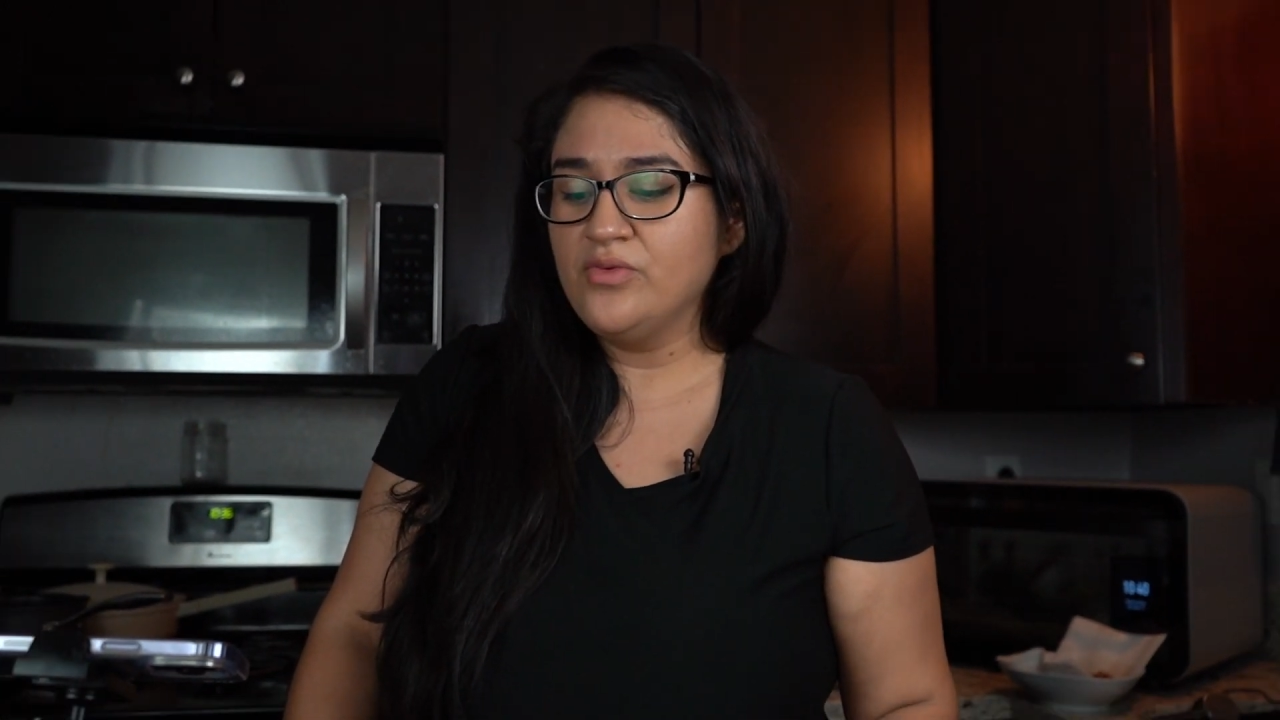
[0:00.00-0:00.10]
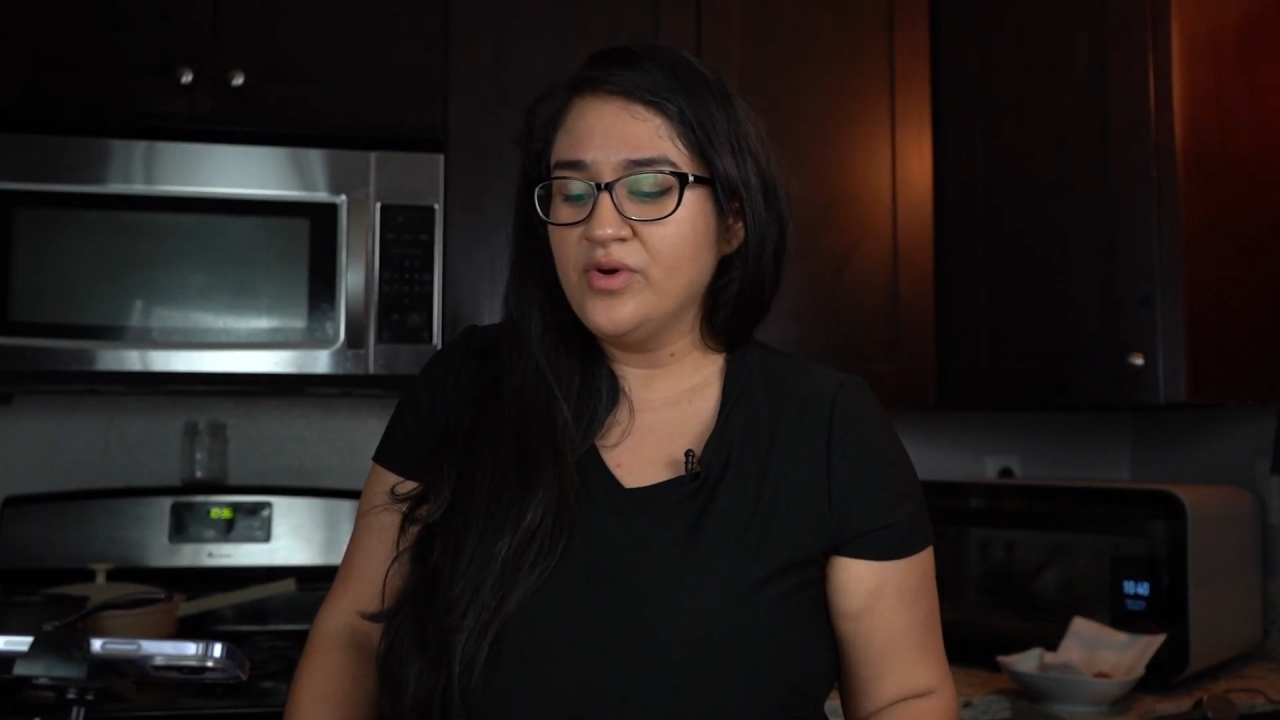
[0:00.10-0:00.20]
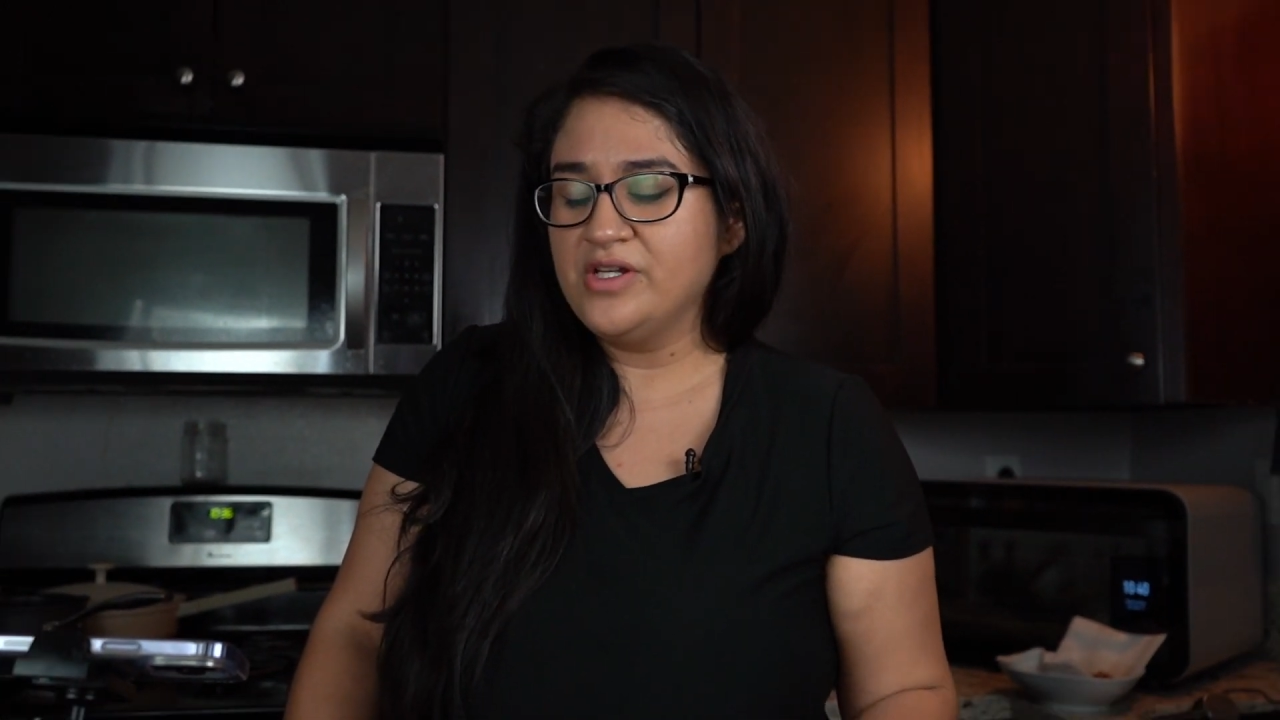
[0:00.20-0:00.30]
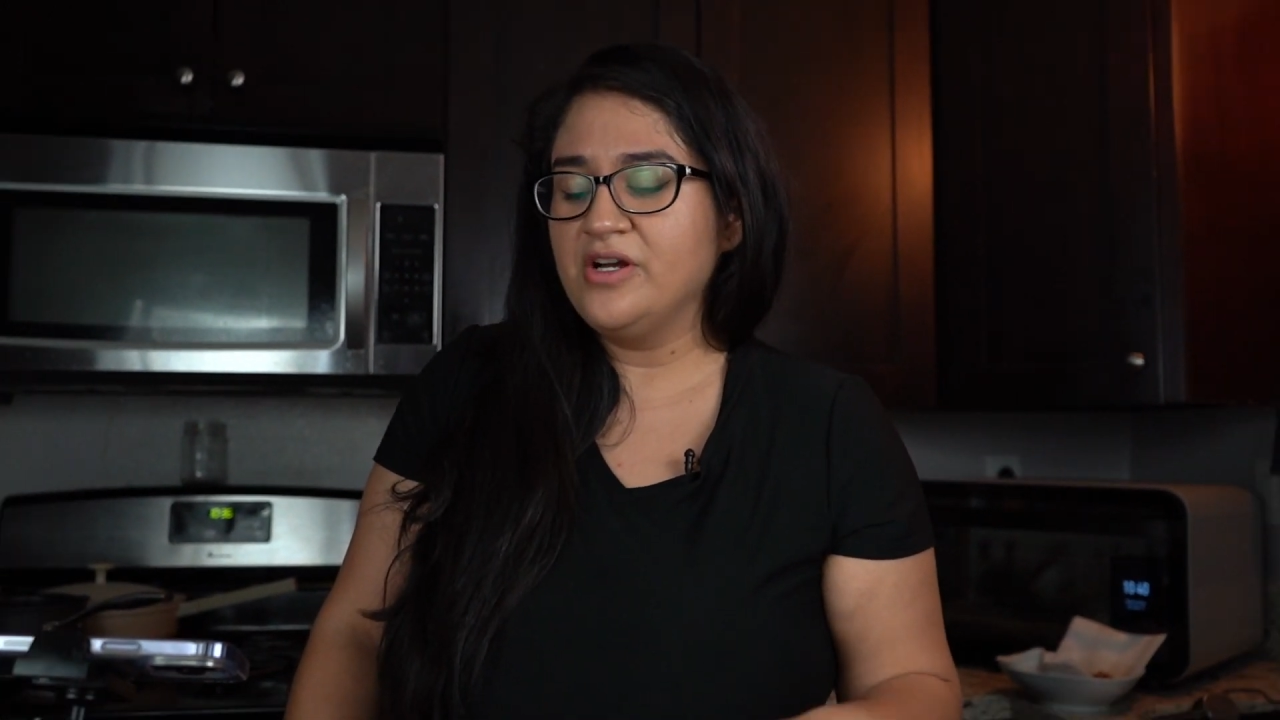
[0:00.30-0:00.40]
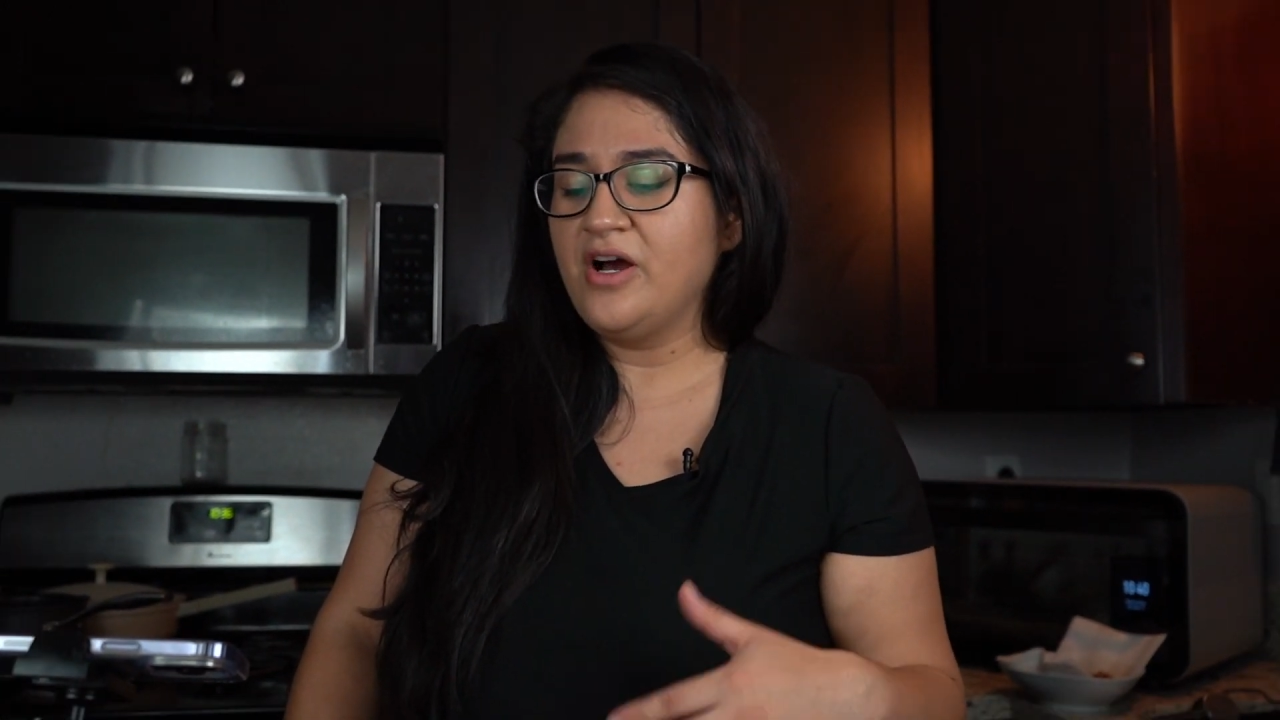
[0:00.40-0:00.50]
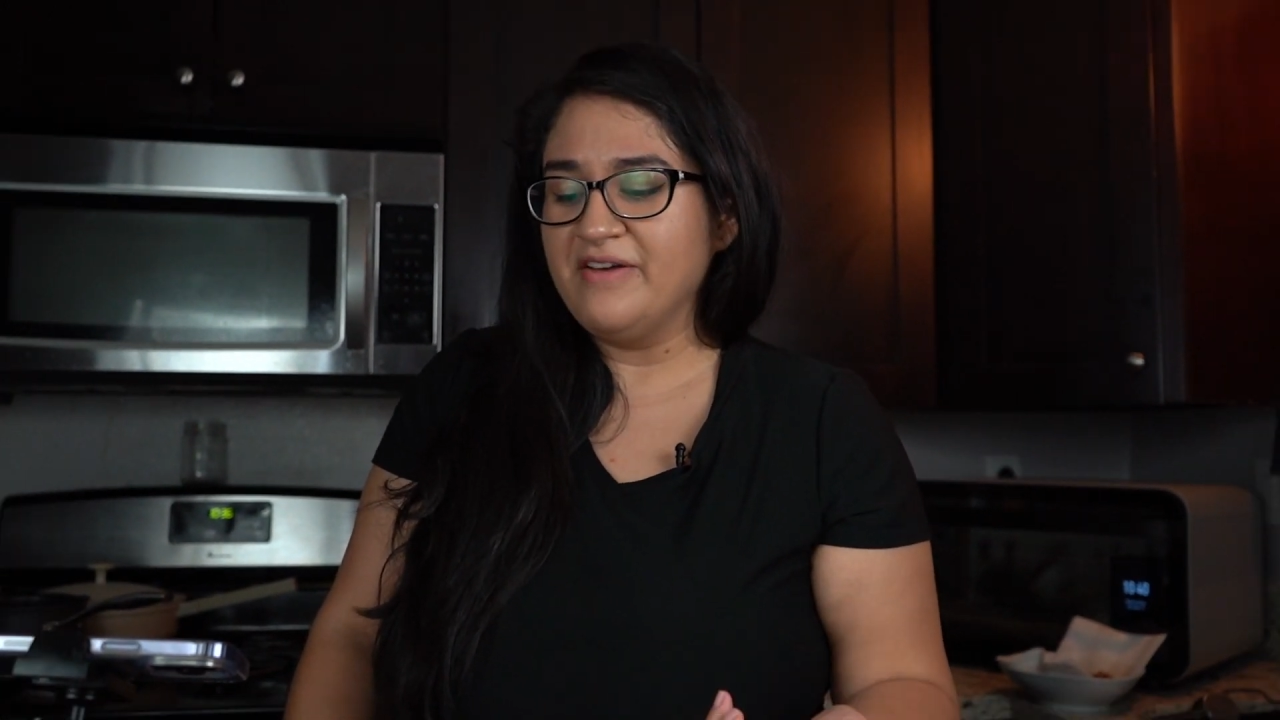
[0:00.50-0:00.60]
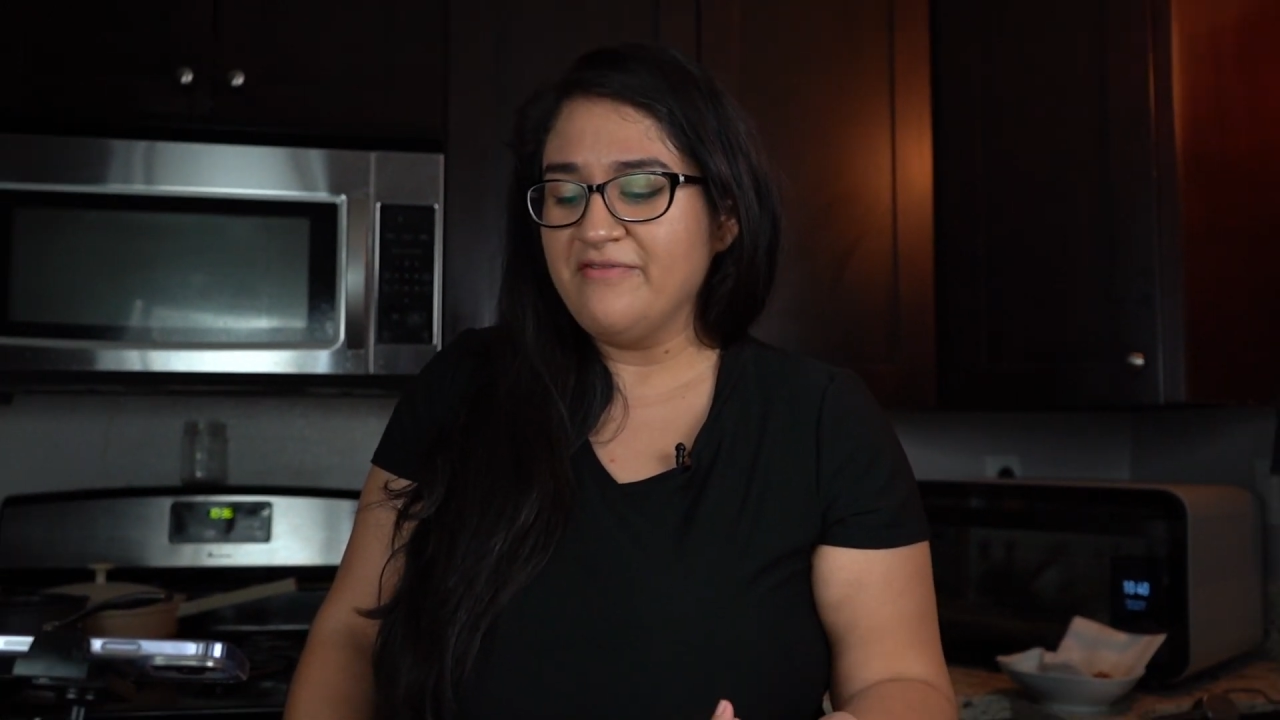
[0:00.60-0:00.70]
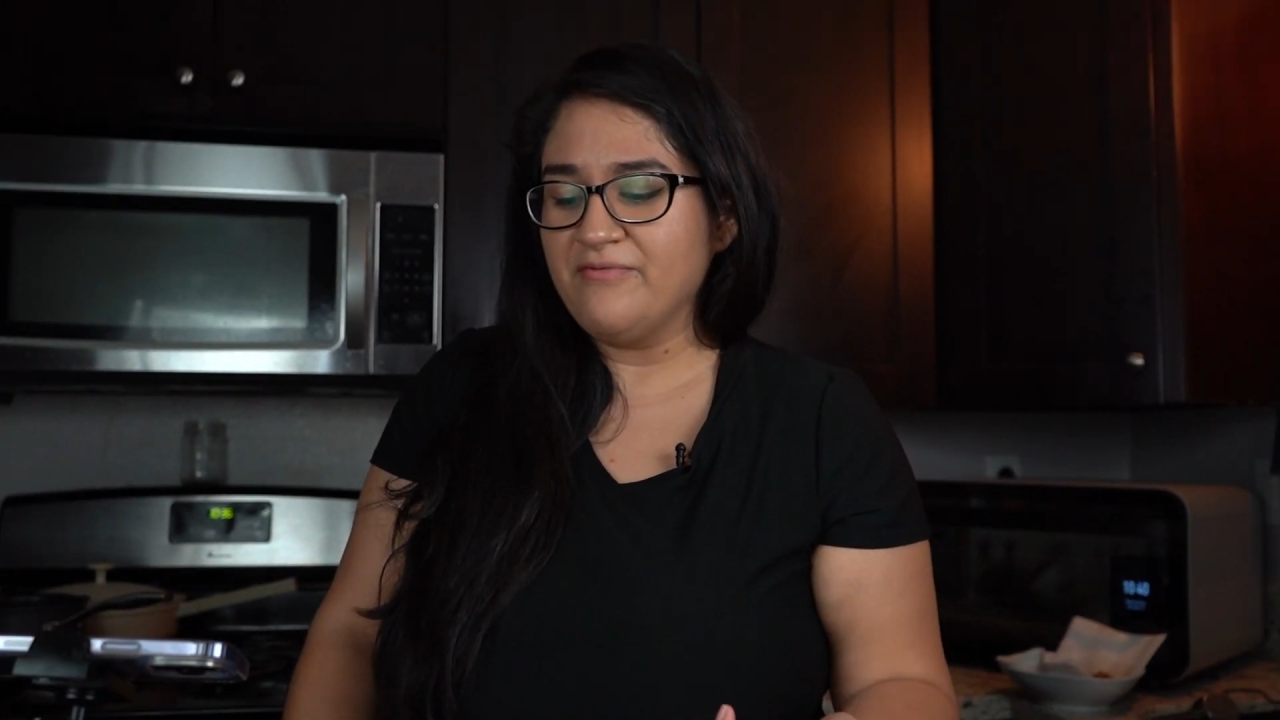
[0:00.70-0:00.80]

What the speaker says: wonder if